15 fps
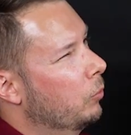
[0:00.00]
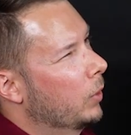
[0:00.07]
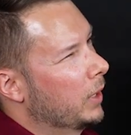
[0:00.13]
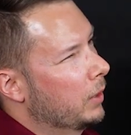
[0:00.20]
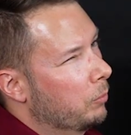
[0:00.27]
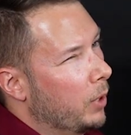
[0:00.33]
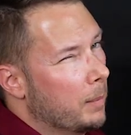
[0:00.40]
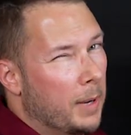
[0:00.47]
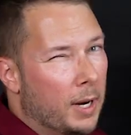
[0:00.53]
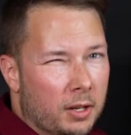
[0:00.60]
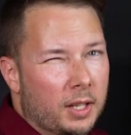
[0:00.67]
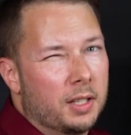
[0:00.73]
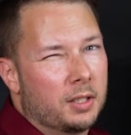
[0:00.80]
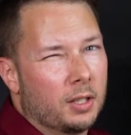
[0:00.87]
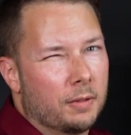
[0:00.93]
what it
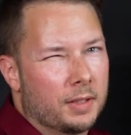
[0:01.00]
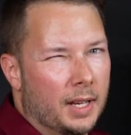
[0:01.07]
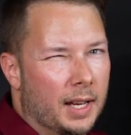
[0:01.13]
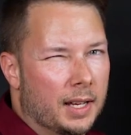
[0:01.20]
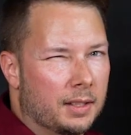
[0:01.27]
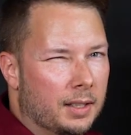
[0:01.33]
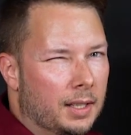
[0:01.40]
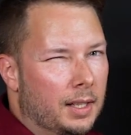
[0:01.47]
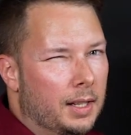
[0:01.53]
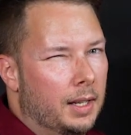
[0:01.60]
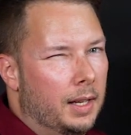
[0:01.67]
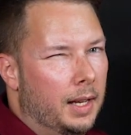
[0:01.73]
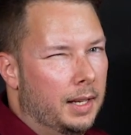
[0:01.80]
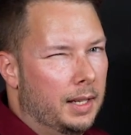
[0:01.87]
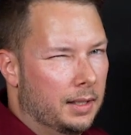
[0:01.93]
primarily serves as
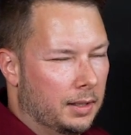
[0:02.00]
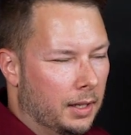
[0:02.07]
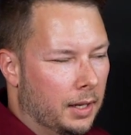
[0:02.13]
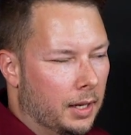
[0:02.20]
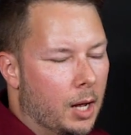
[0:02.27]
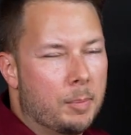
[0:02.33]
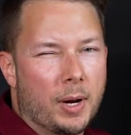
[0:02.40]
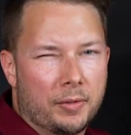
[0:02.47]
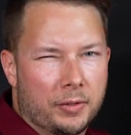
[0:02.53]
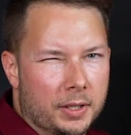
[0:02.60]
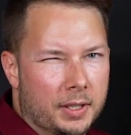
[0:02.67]
is a buffer